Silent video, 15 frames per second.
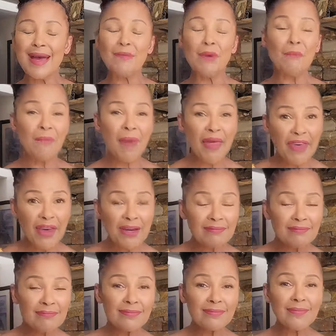I'm a
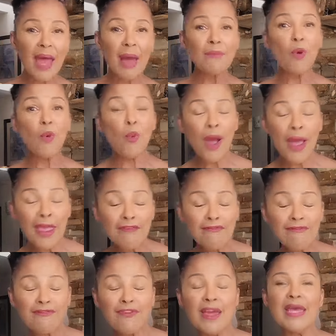mother, I'm a
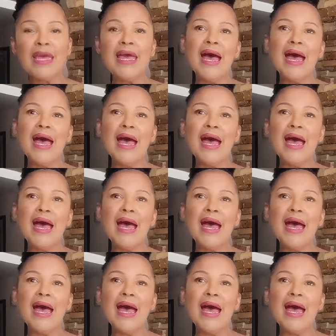wife,